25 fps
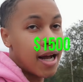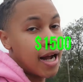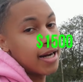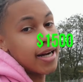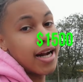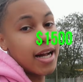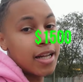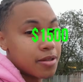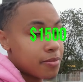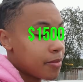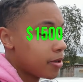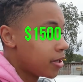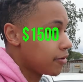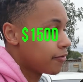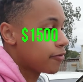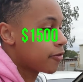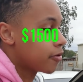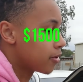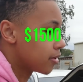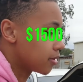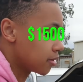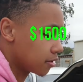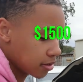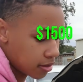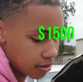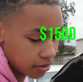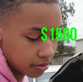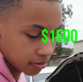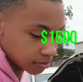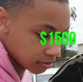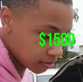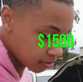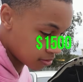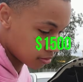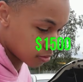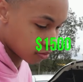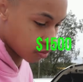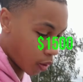got the money for it, so
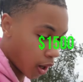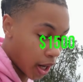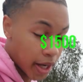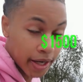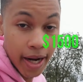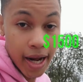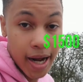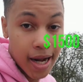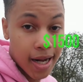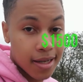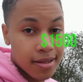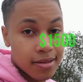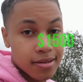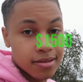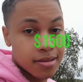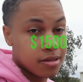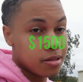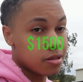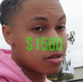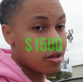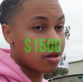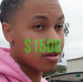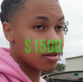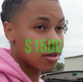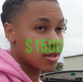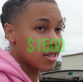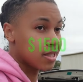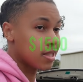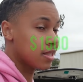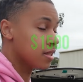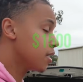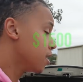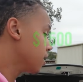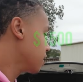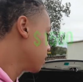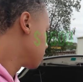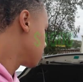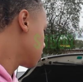why not? You know what
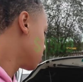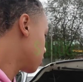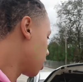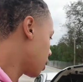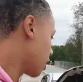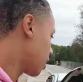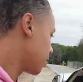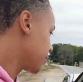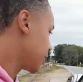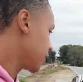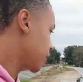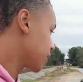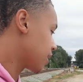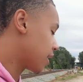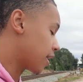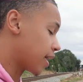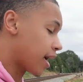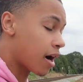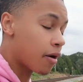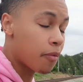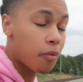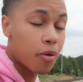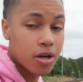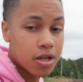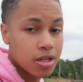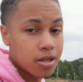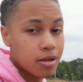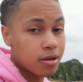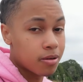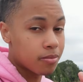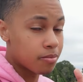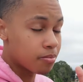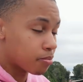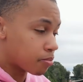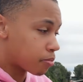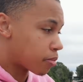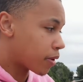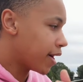I mean? Like, I wanted a
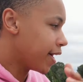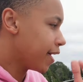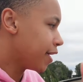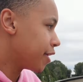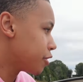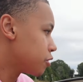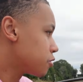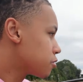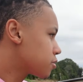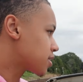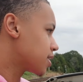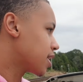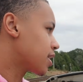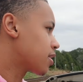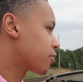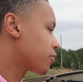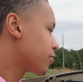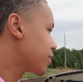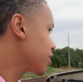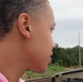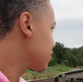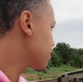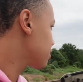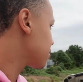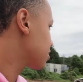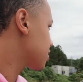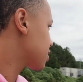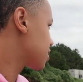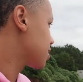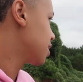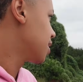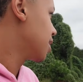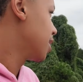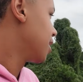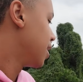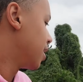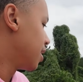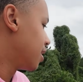brand new set of wheels
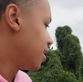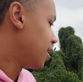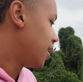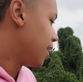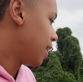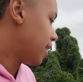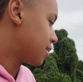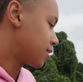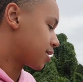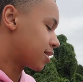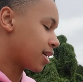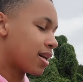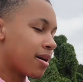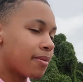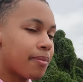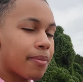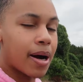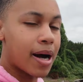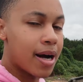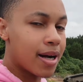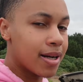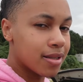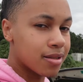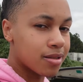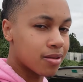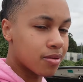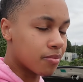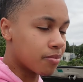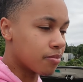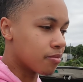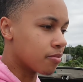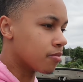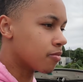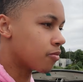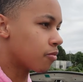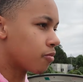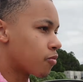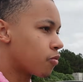instead of buying some
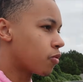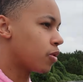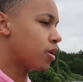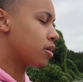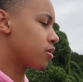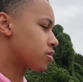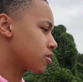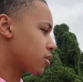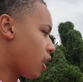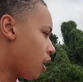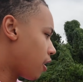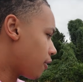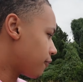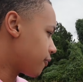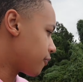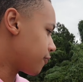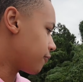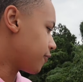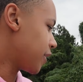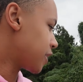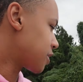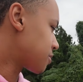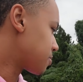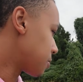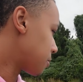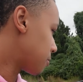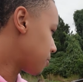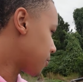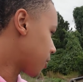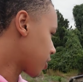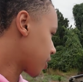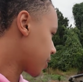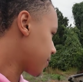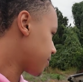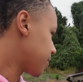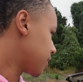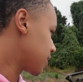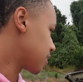wheels off of Facebook
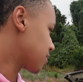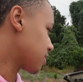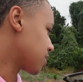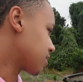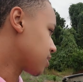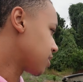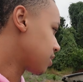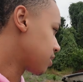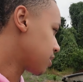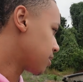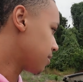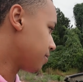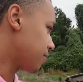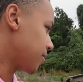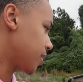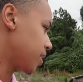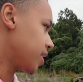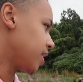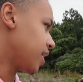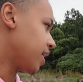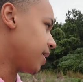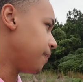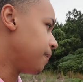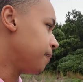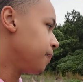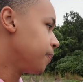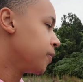Marketplace or something. But yeah,